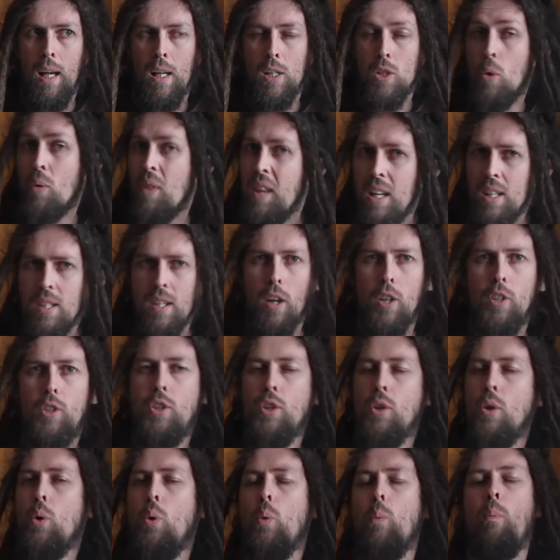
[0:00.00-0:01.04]
So these are
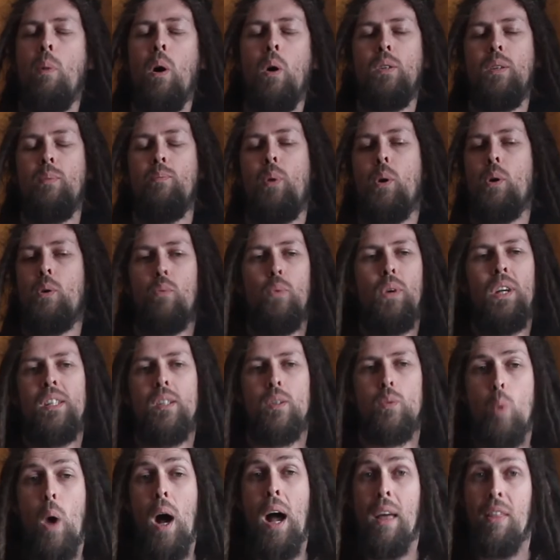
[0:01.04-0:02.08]
two most important
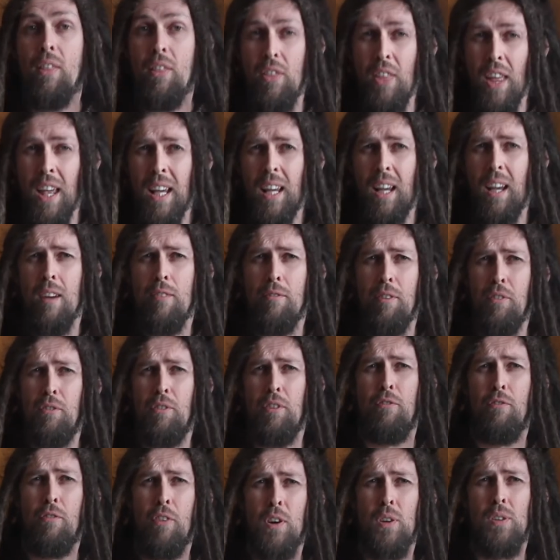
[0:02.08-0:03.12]
reasons why I think
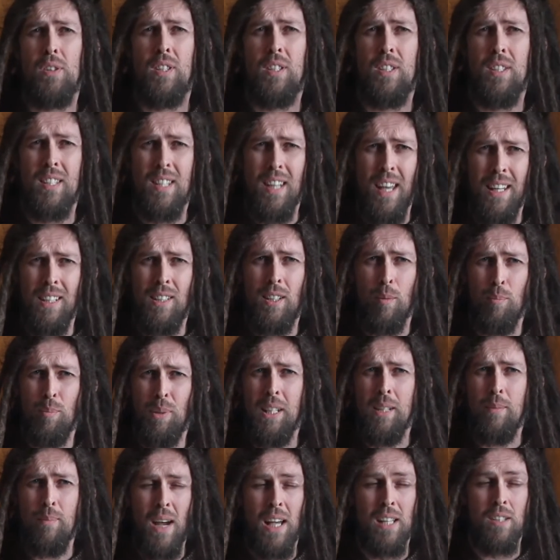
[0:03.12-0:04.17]
51st State
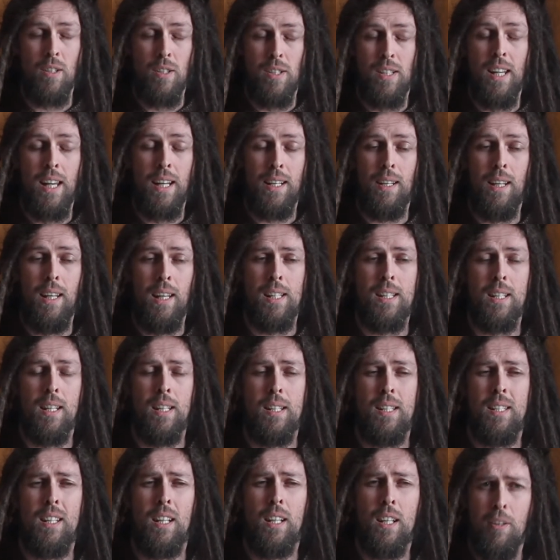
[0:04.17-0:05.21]
Complete Master Set is a
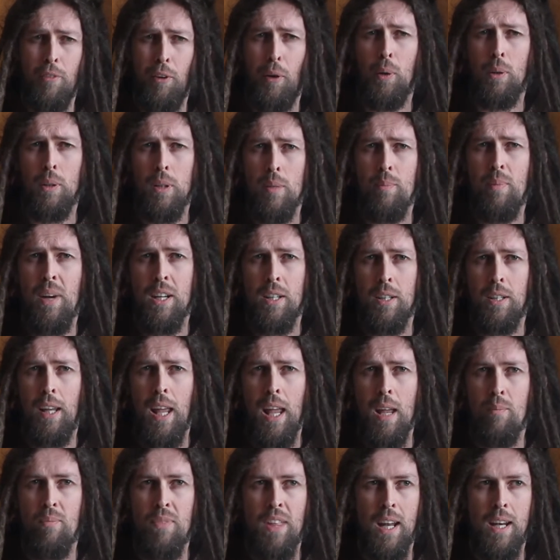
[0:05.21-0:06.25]
significantly better
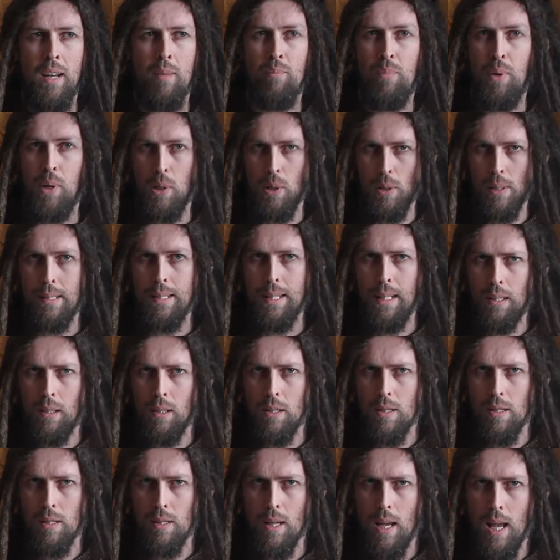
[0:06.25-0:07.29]
game than Imperial
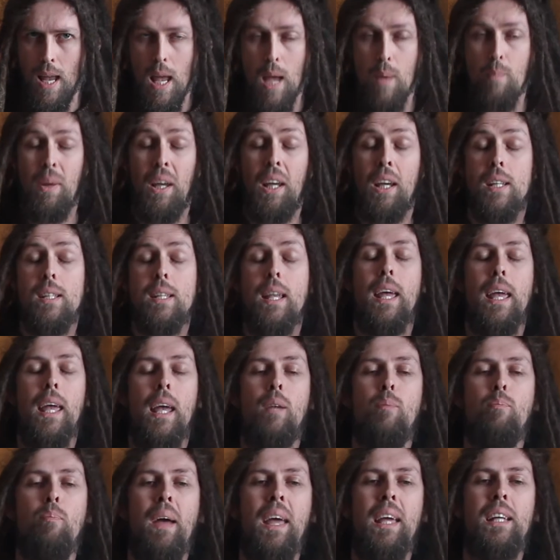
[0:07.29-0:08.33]
Settlers. Because
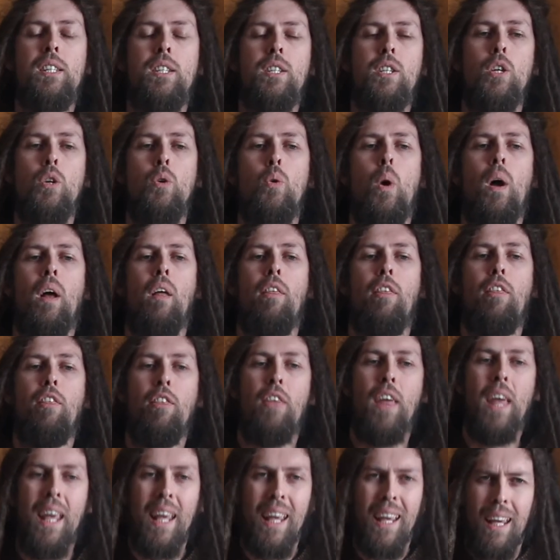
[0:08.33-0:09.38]
it makes you
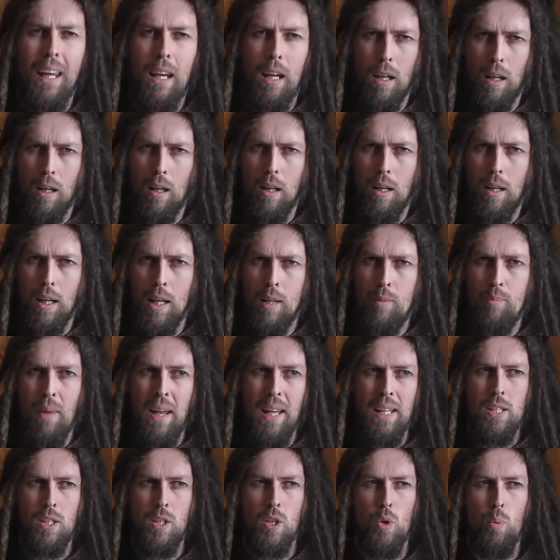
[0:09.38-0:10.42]
think, it
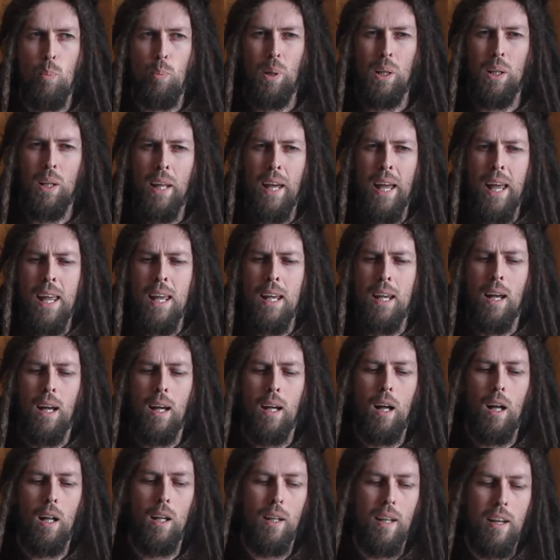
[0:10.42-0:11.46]
makes you play
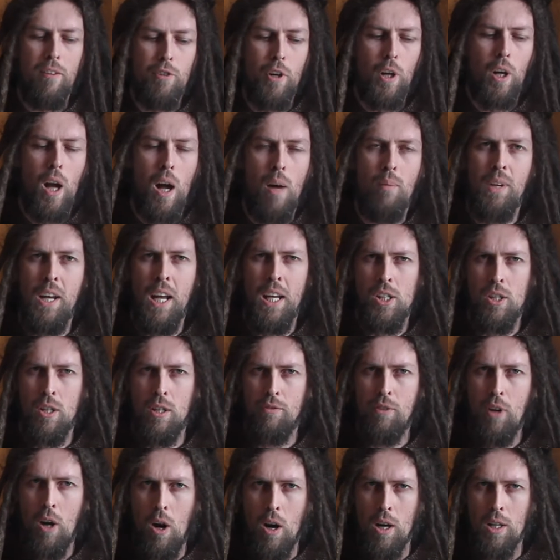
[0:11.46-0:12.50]
clever combination
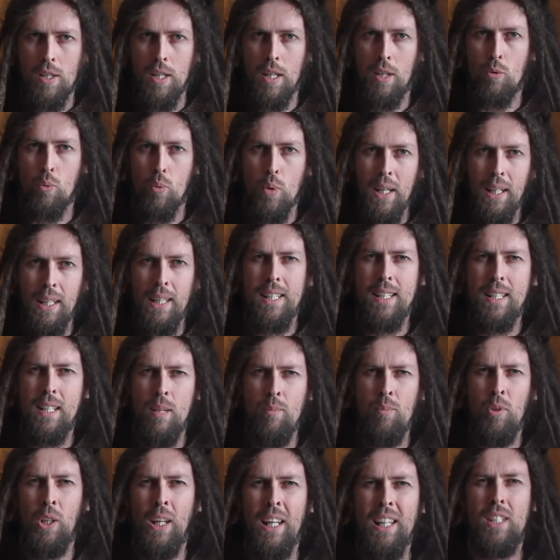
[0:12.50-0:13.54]
of cards. It really
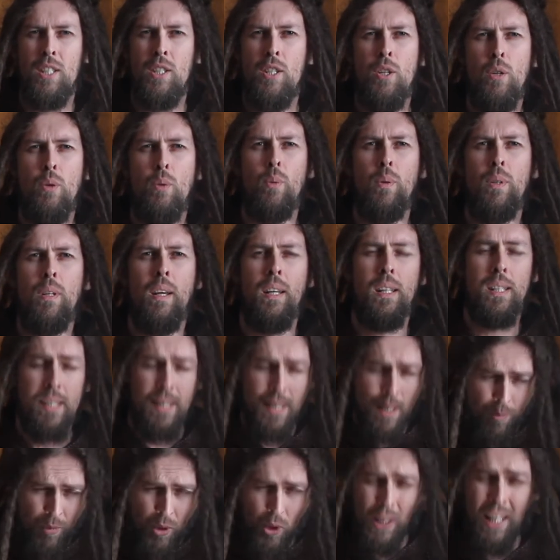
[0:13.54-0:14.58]
stimulates you
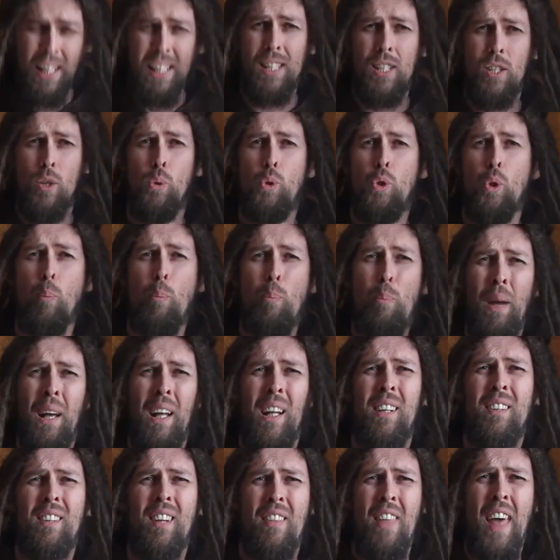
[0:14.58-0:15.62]
to
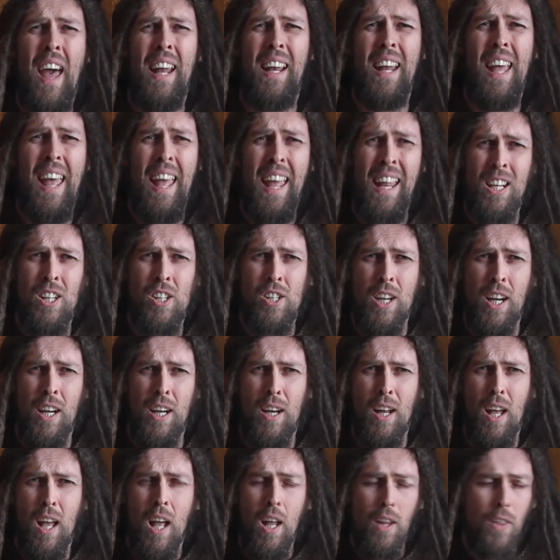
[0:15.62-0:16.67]
build that
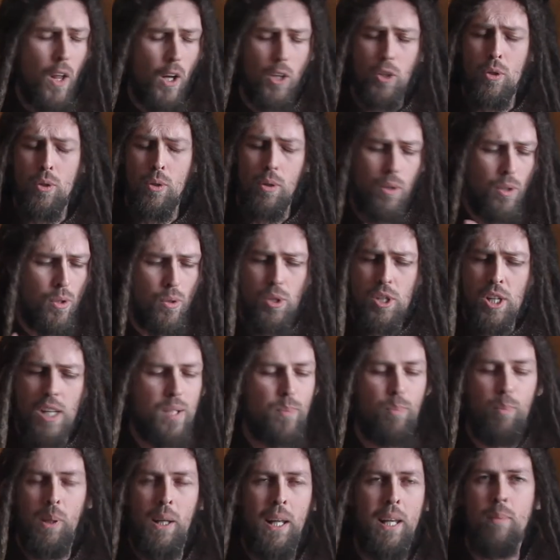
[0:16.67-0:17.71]
engine, not to
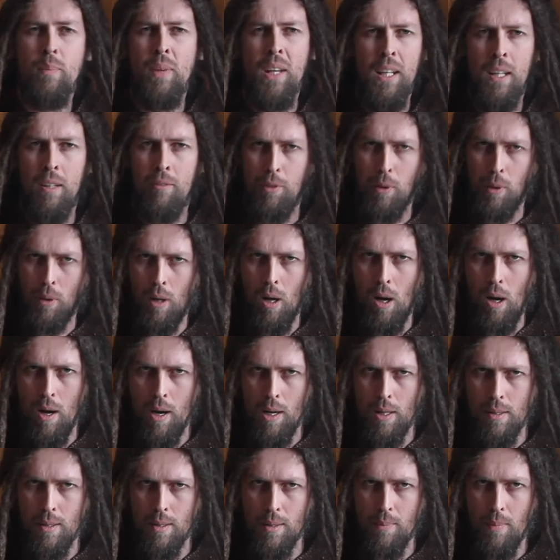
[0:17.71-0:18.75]
just play meaningful
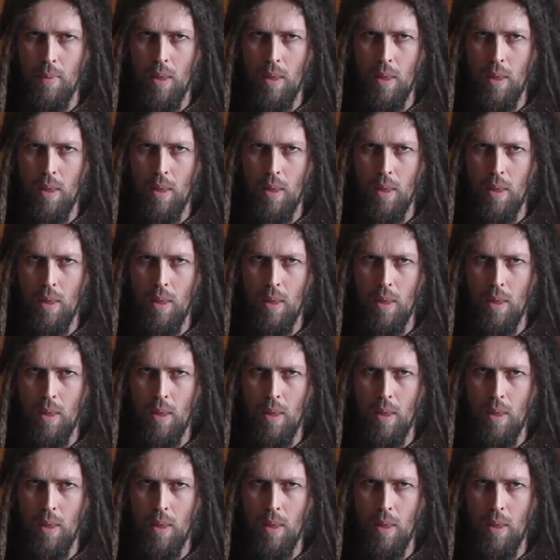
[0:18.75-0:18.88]
cards,